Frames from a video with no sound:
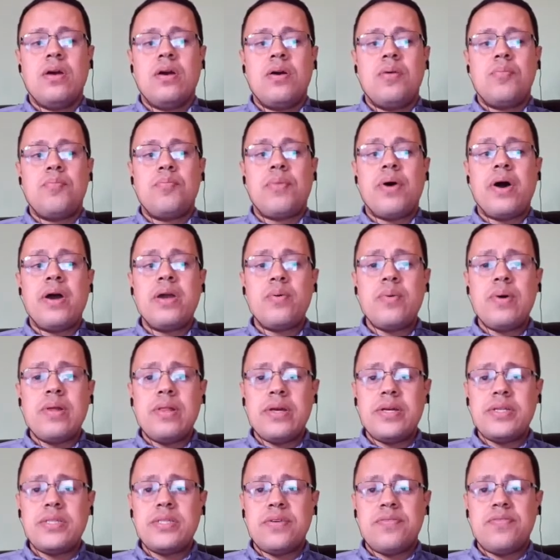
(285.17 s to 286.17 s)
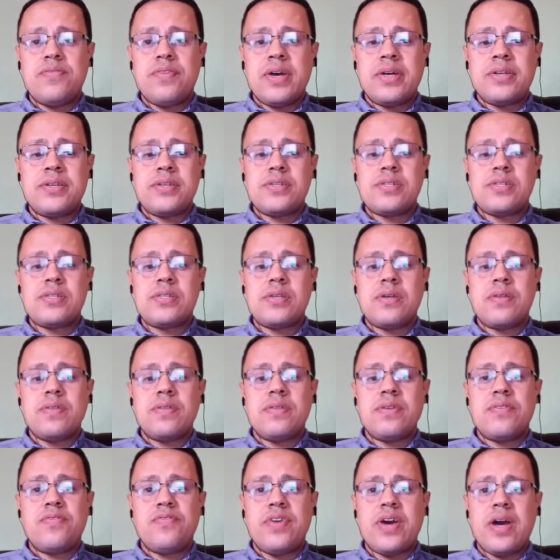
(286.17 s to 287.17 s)
Boy Willie defends
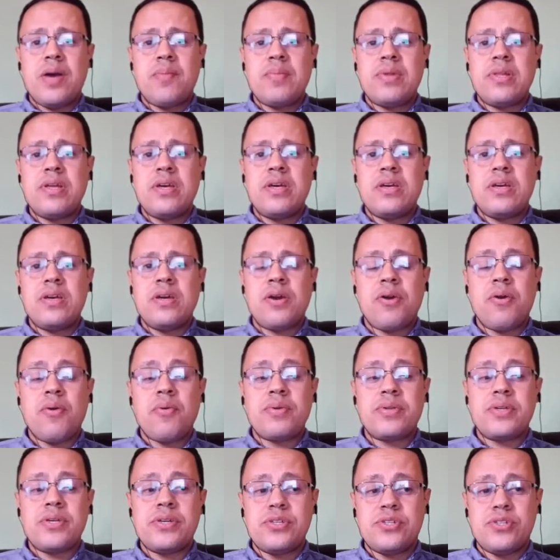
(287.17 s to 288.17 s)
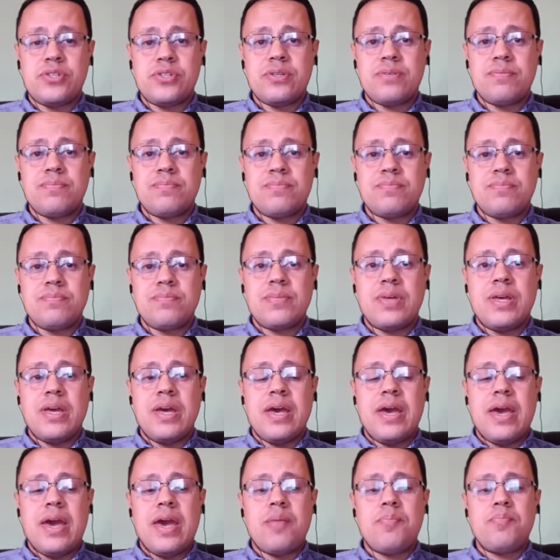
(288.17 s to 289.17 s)
the family heritage
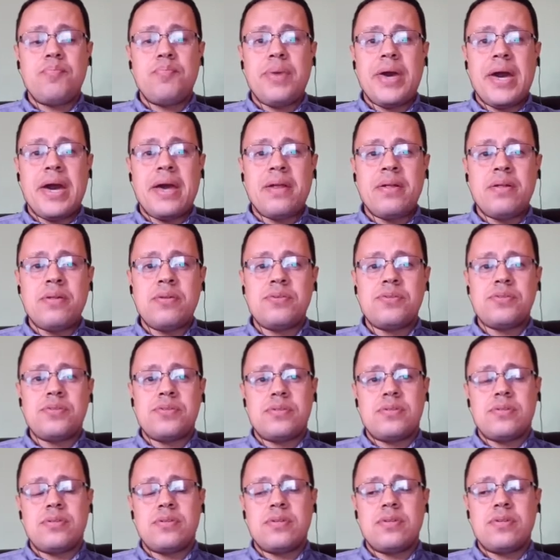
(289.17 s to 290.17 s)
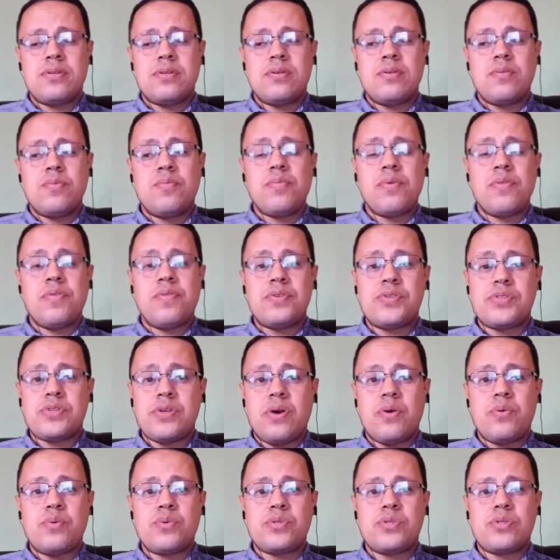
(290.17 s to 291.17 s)
and battles with this
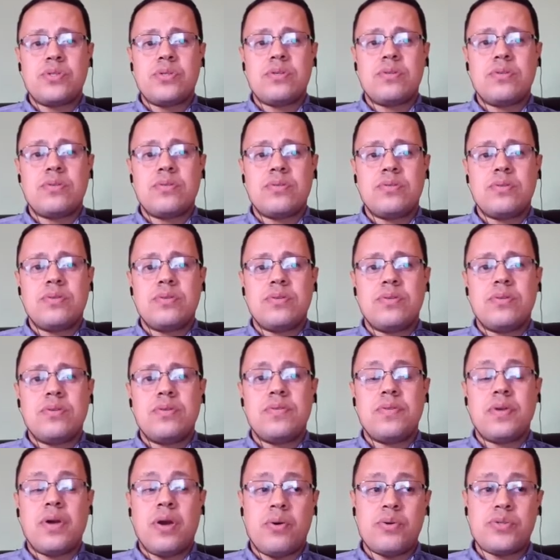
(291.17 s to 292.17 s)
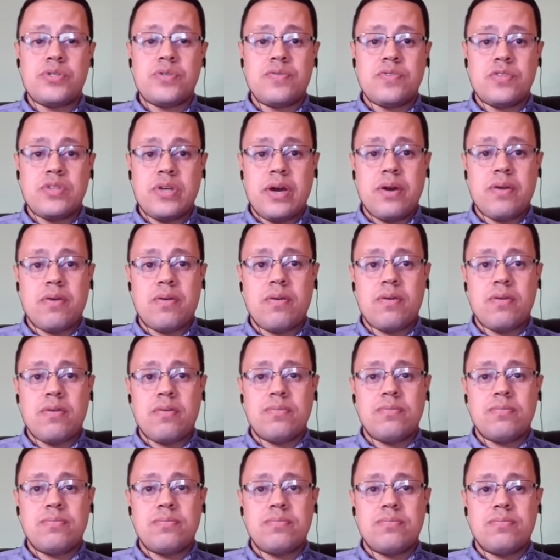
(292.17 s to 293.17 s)
ghost, the ghost of Satyr.
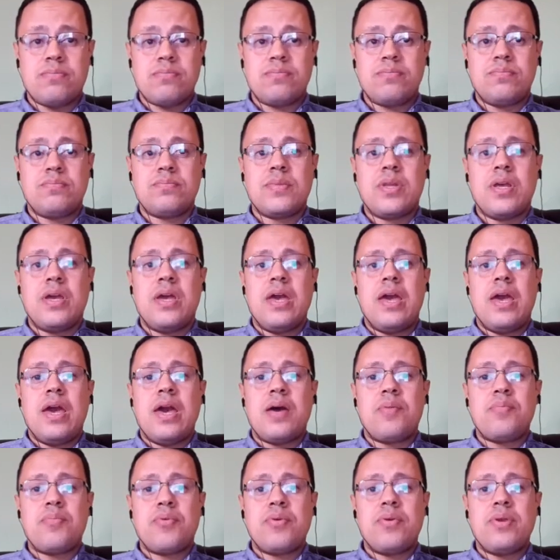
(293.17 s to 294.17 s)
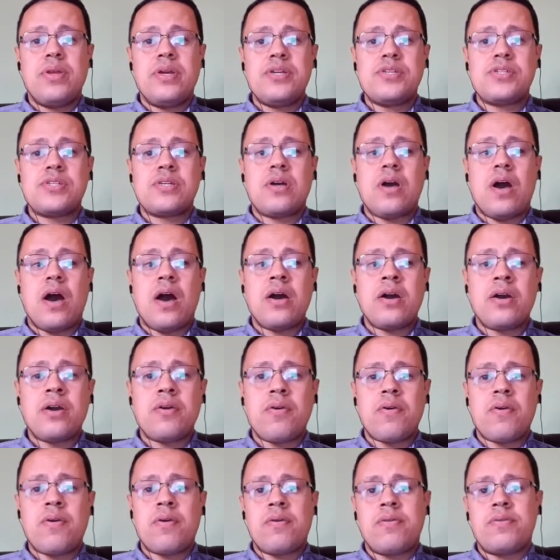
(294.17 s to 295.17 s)
And Bernice
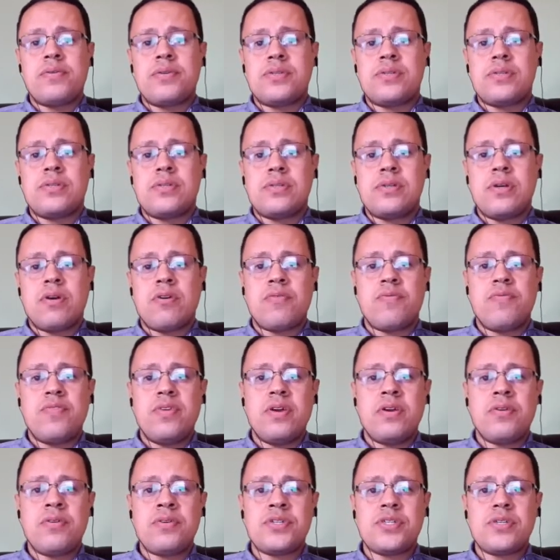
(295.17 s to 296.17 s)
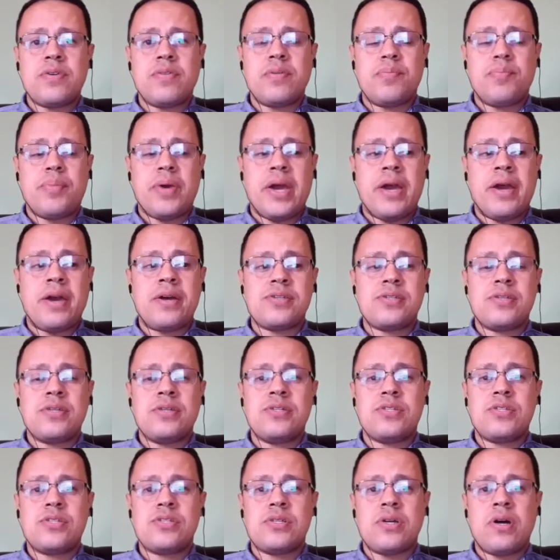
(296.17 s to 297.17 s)
conquers her fears of the past
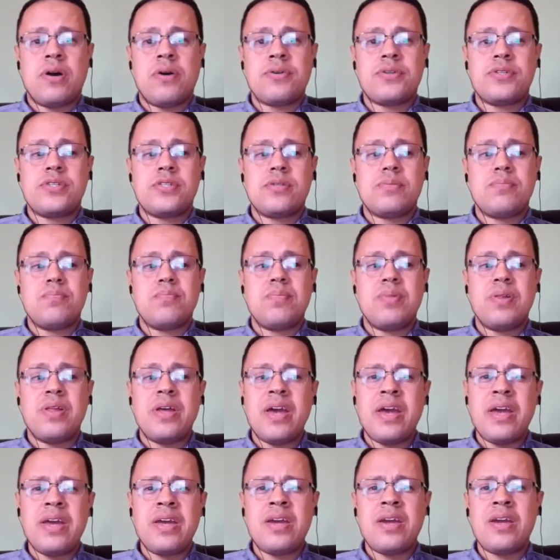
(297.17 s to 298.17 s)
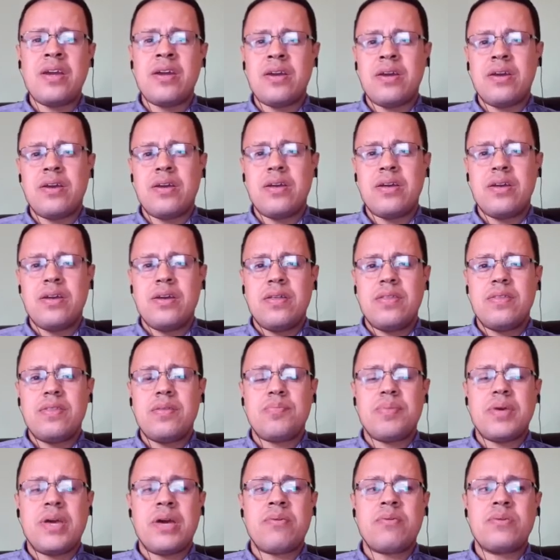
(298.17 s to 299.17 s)
and starts playing the
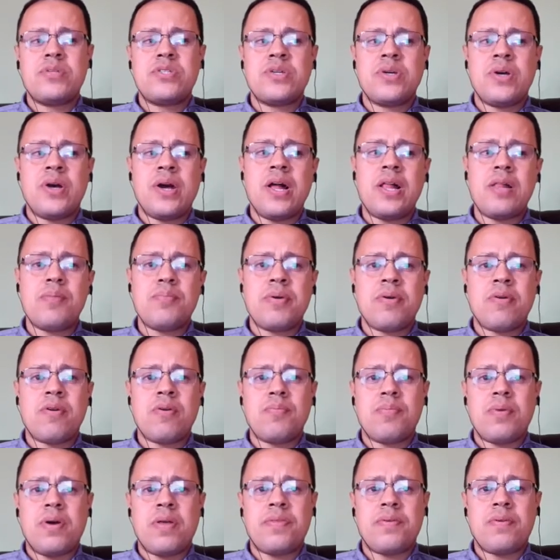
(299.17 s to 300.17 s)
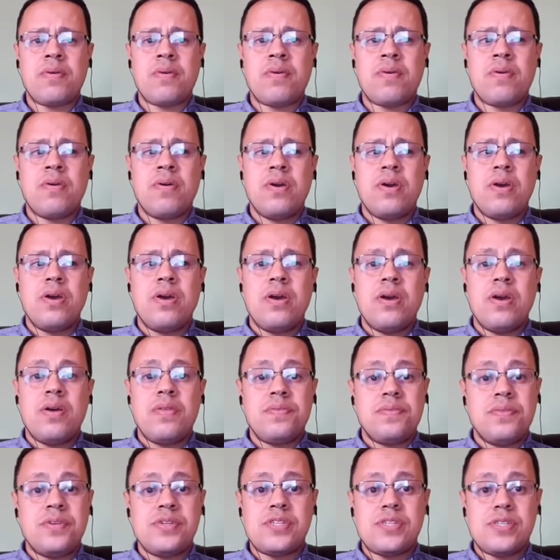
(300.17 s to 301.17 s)
piano to help her brother
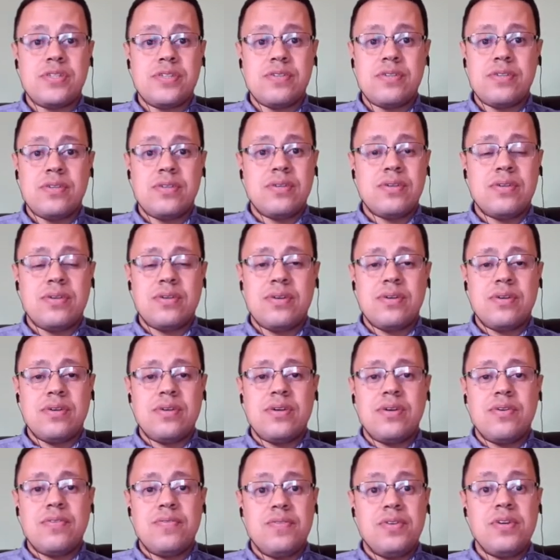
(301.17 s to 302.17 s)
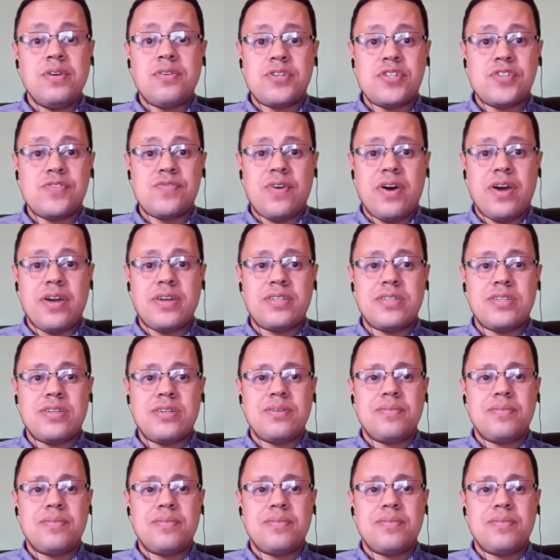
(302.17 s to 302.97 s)
in this fierce fight.